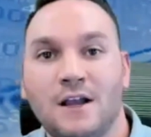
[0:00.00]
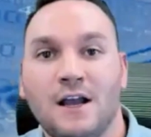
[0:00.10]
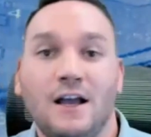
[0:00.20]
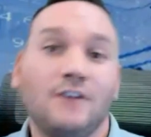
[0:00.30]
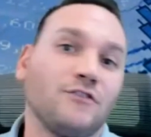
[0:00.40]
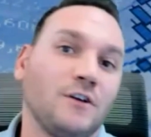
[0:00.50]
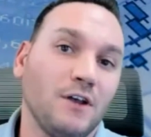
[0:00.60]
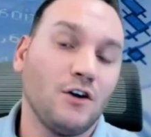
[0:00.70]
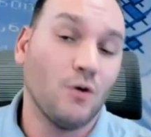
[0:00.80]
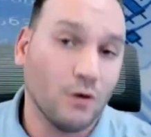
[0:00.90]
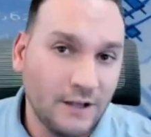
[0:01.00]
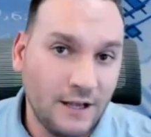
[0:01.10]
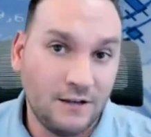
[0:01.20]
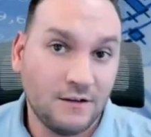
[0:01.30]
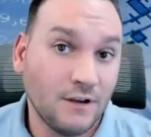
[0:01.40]
extremely correlated
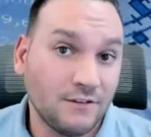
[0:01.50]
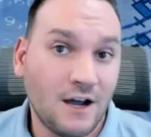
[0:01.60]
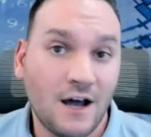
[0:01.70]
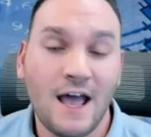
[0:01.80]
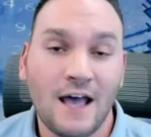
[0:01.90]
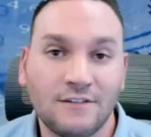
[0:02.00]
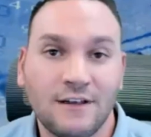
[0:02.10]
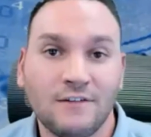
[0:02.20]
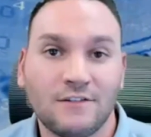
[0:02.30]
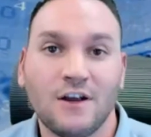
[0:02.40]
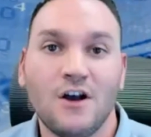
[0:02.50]
to risk on assets?